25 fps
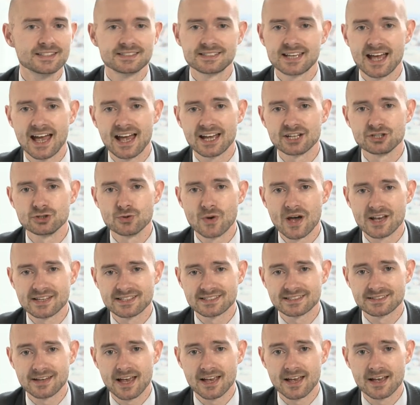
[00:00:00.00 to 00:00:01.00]
10
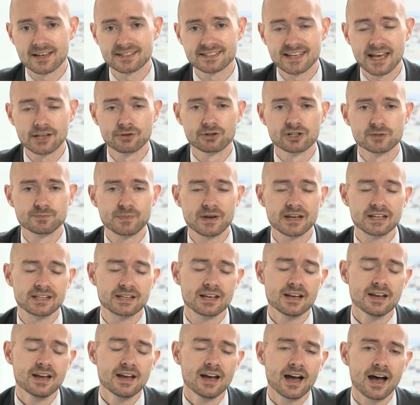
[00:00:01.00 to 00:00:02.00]
US sailors
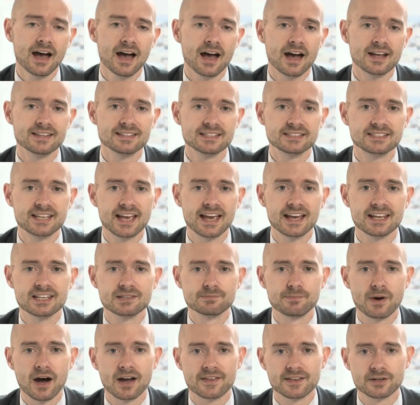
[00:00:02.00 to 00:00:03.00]
being
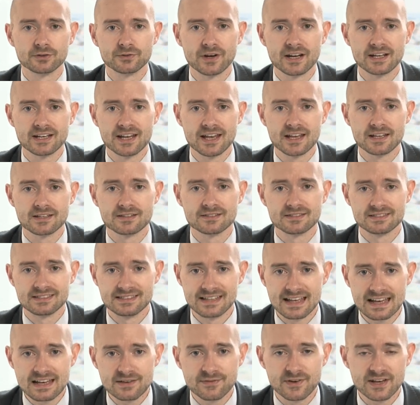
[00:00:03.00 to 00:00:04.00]
detained by the Iranian
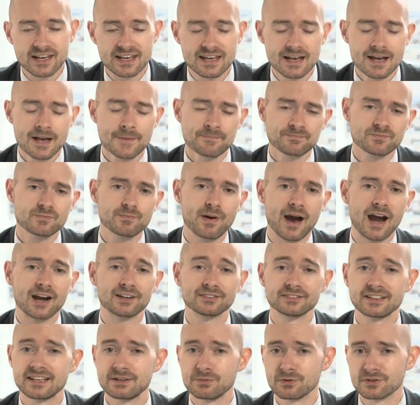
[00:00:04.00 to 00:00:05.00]
Navy.
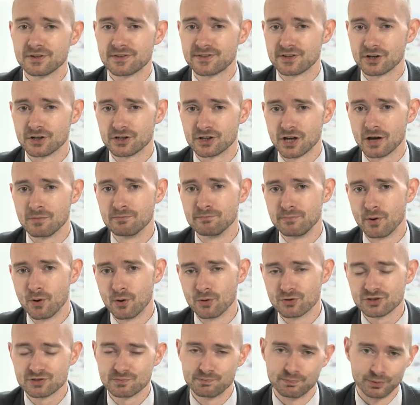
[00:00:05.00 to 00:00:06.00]
Apparently, one of their
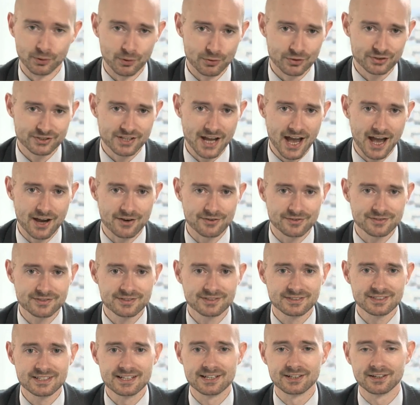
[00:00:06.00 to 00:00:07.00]
gunboats broke
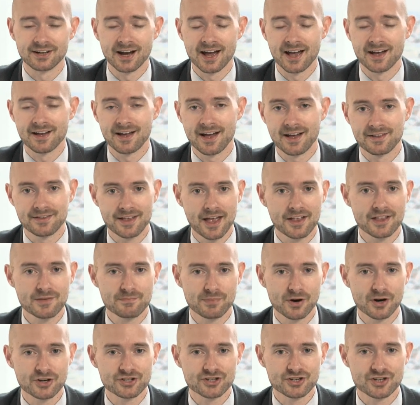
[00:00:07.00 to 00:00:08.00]
down near in the
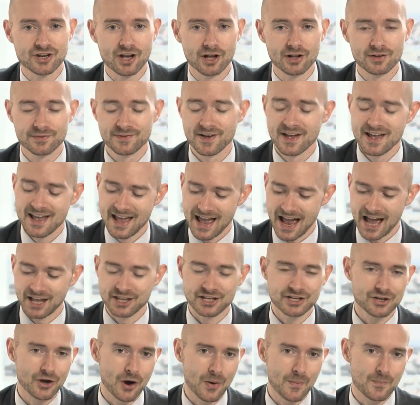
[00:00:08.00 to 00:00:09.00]
Persian Gulf, and
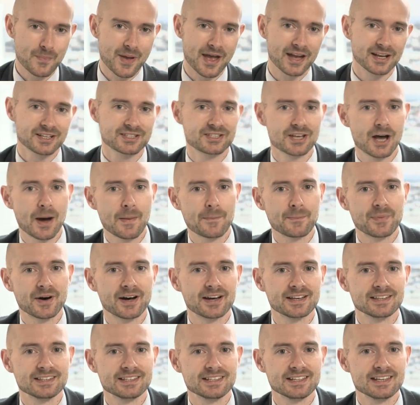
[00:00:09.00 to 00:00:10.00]
they got picked up
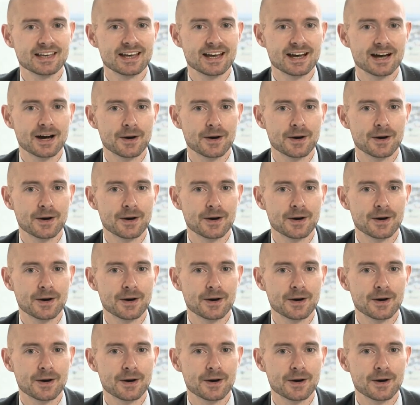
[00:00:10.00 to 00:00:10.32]
by the